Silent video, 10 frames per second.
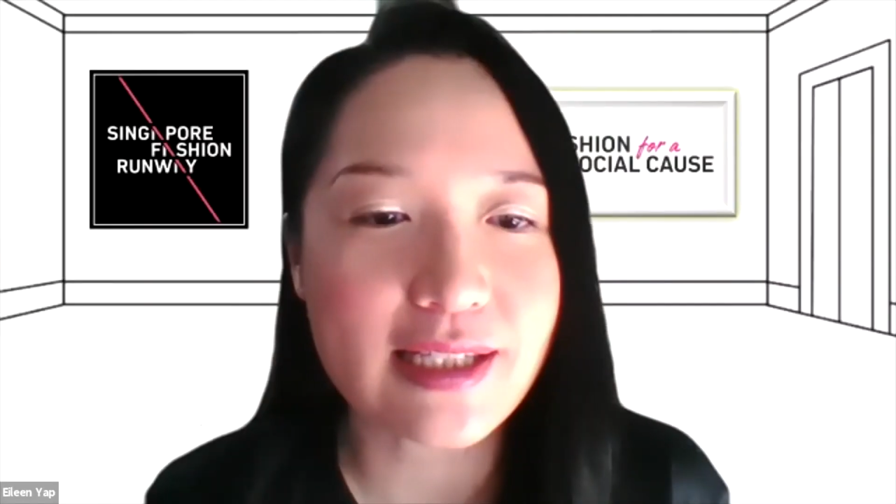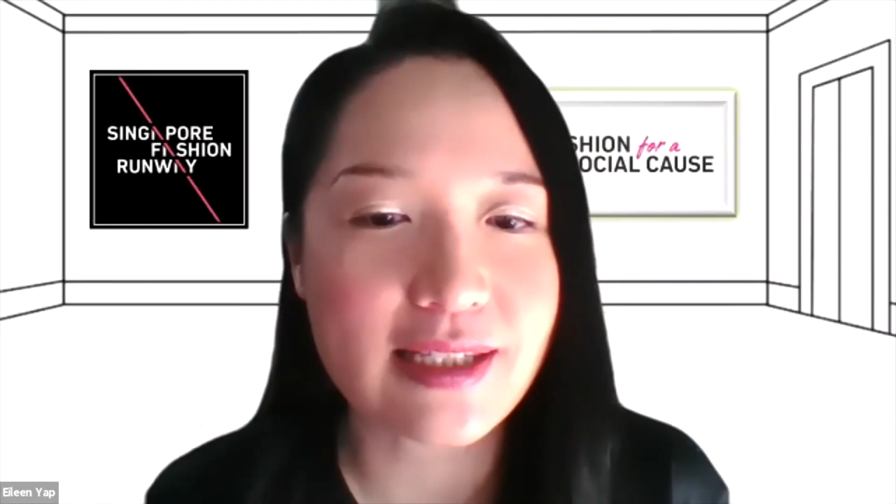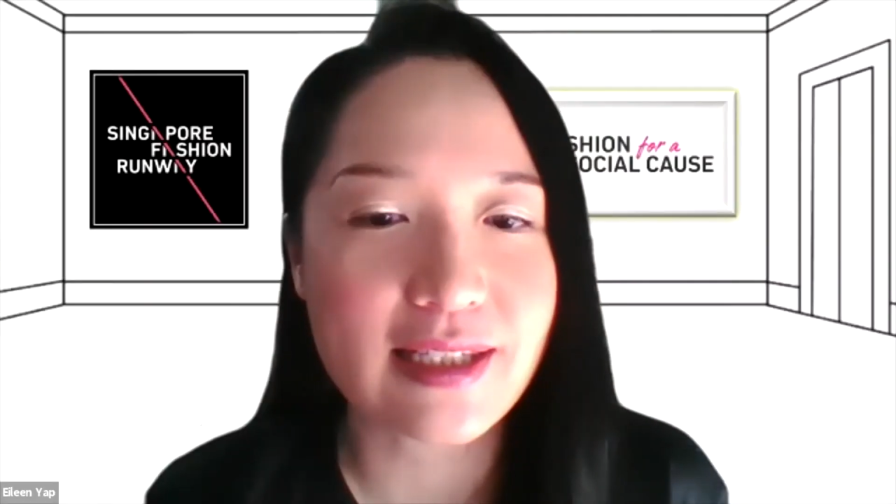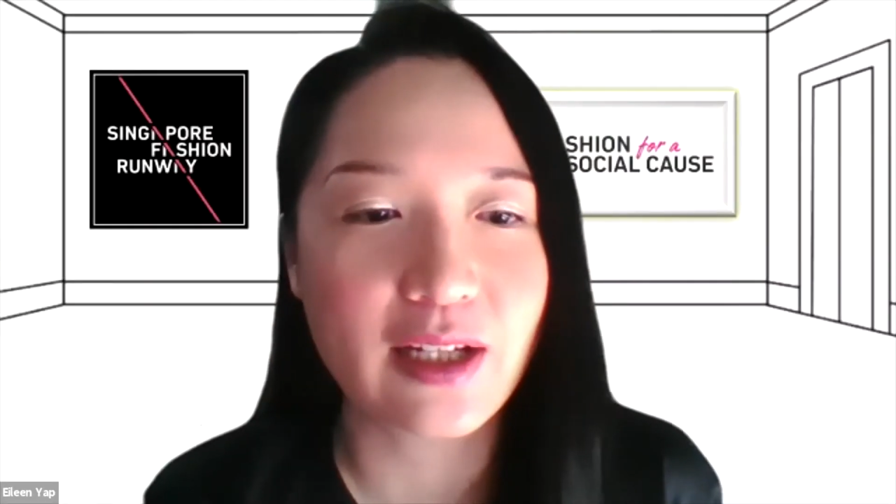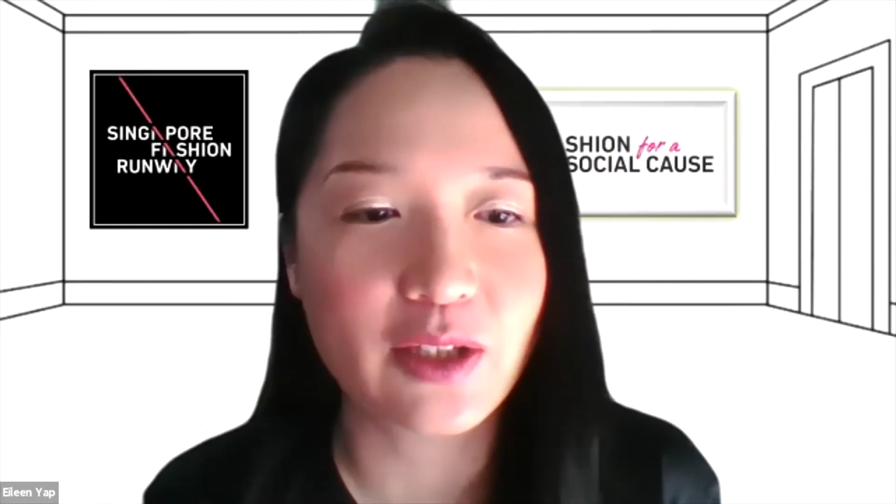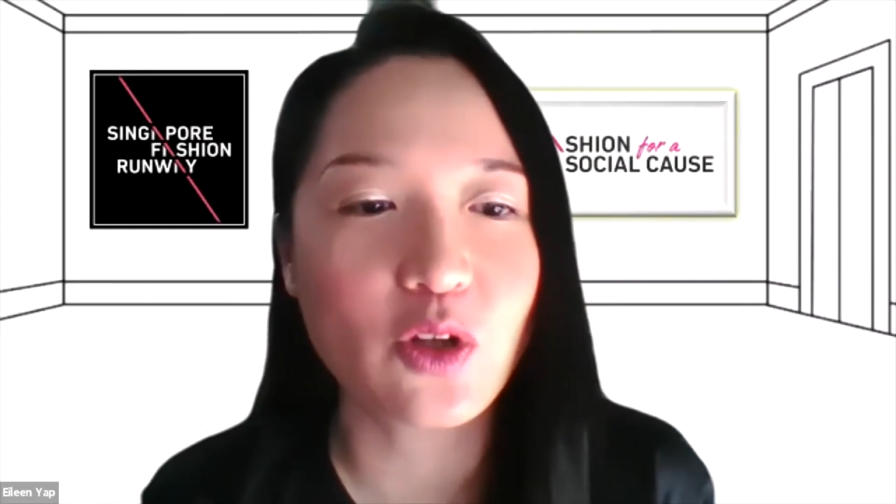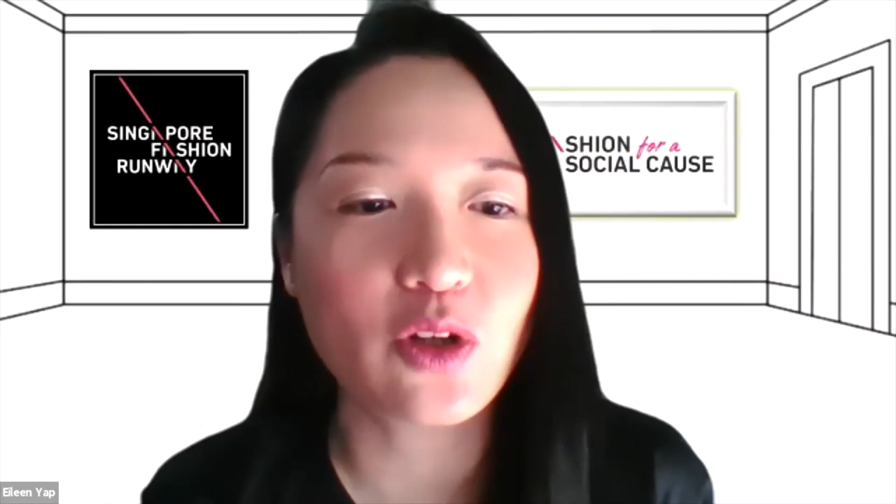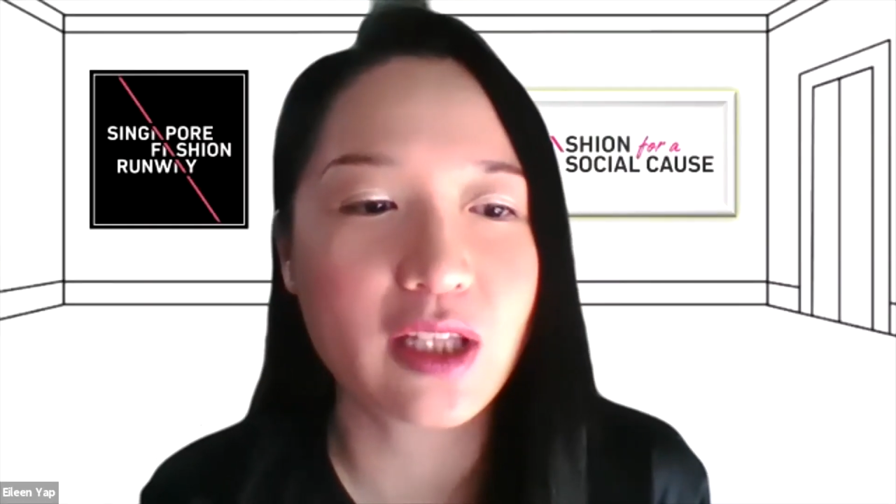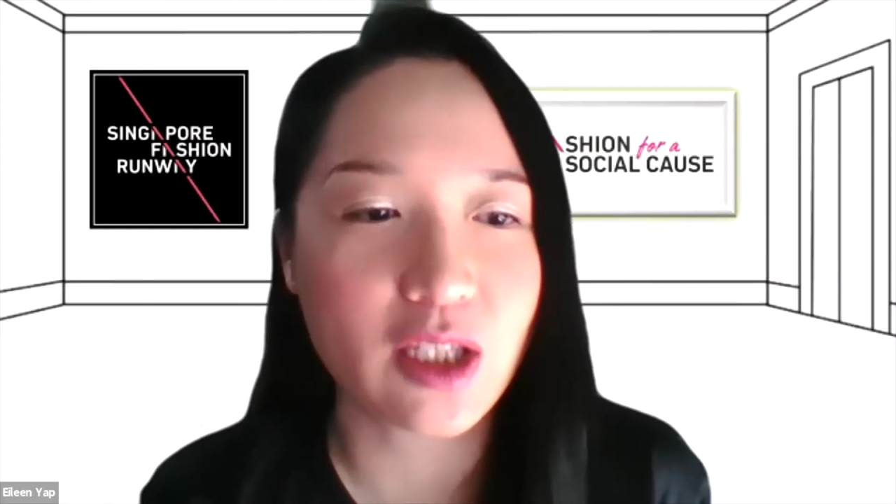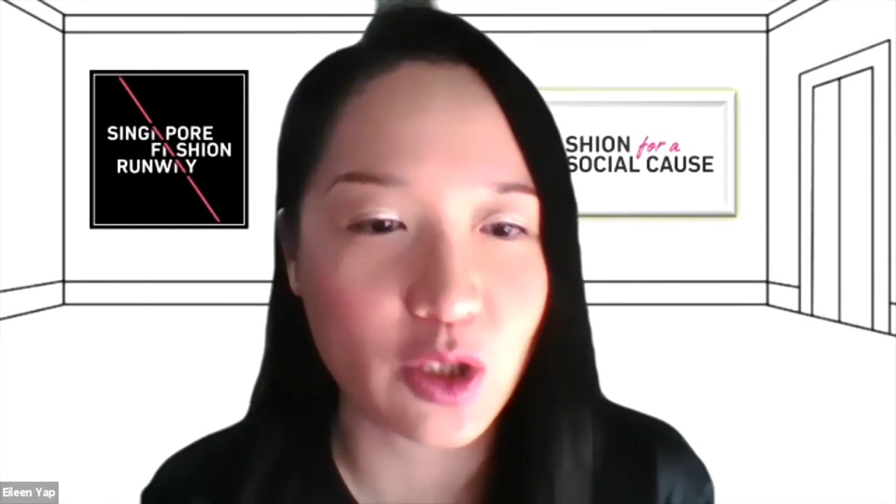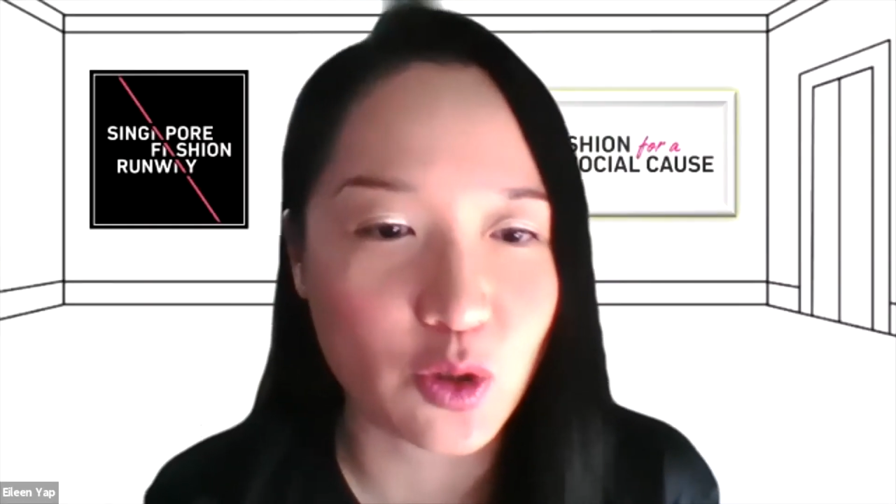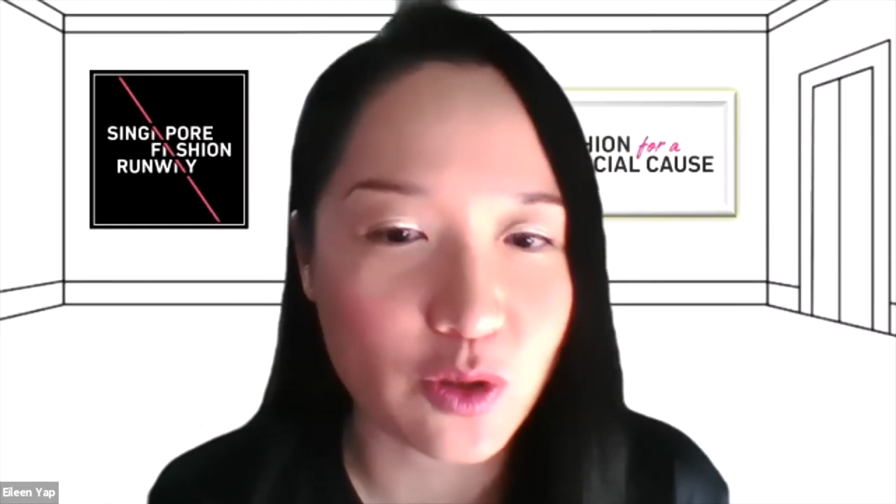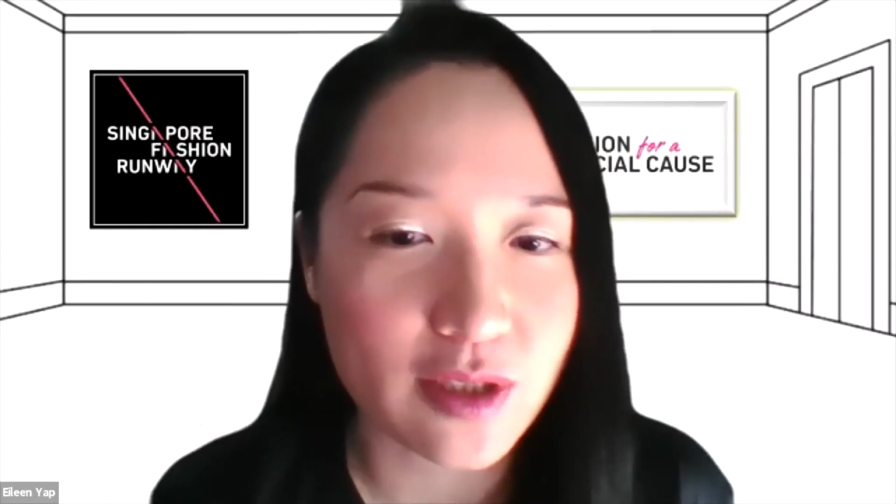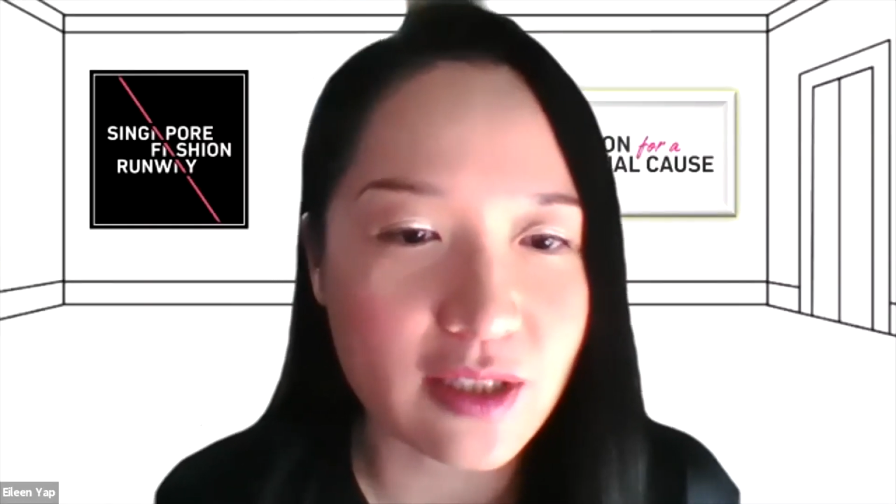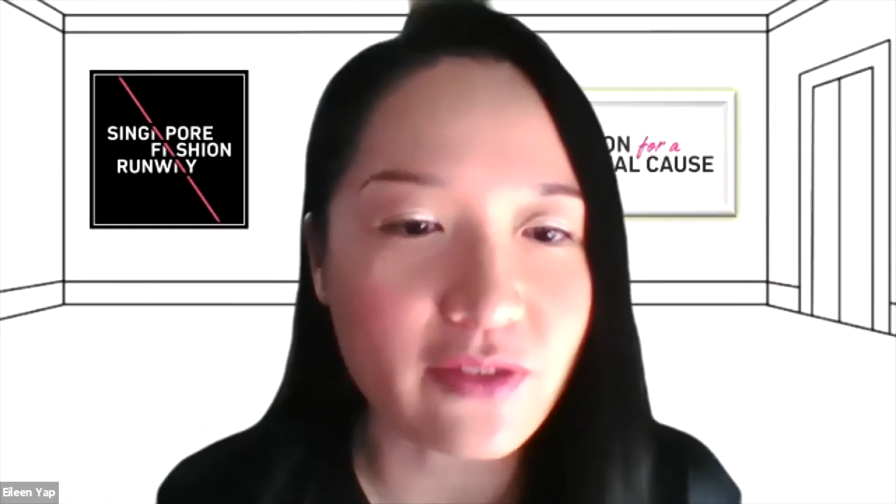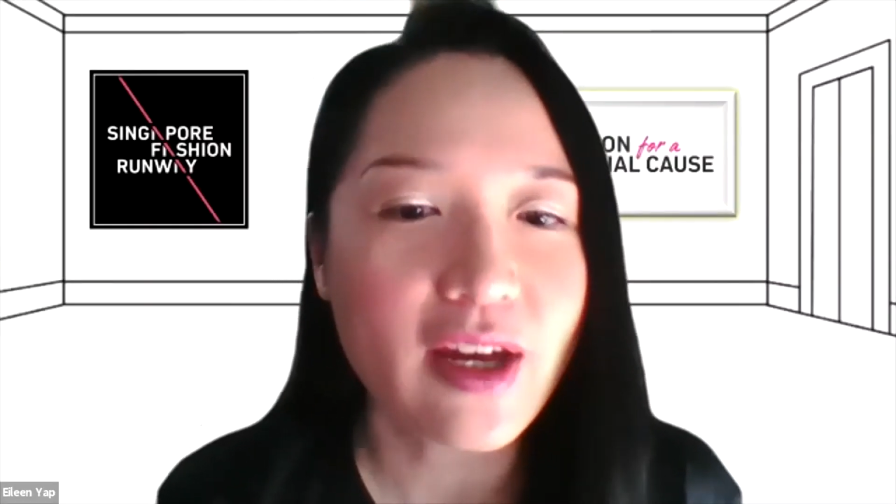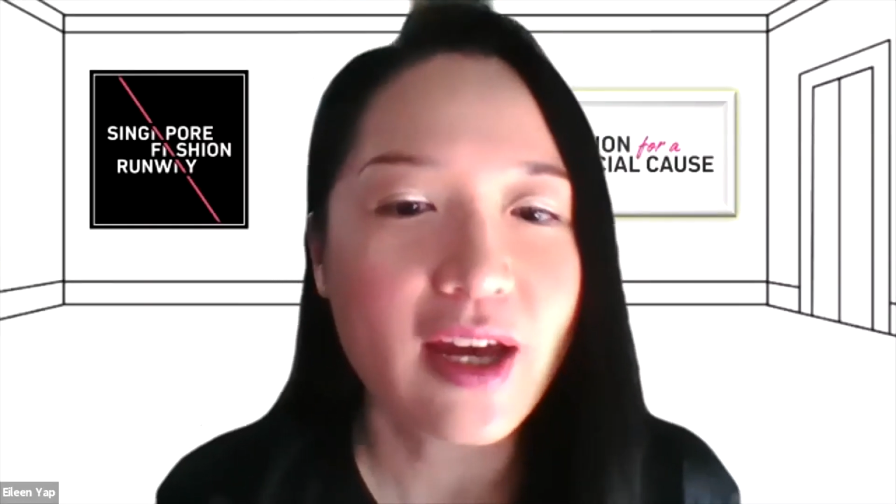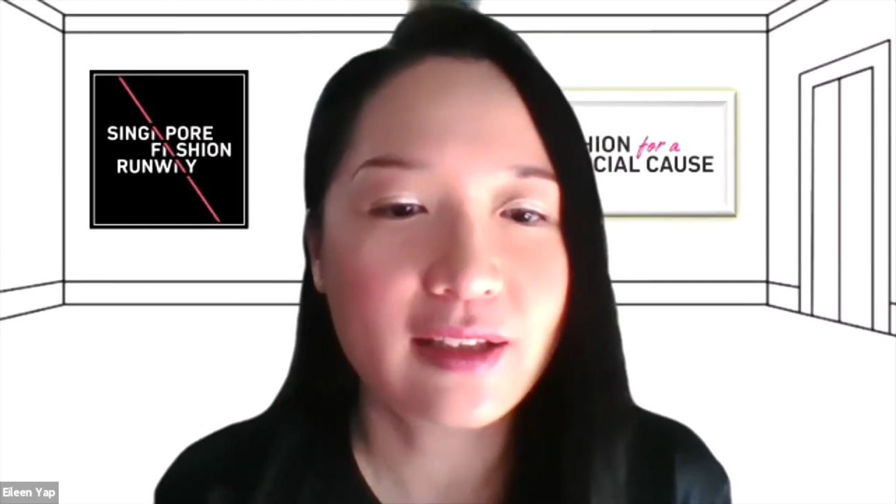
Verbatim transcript: is uh, not only inclusive,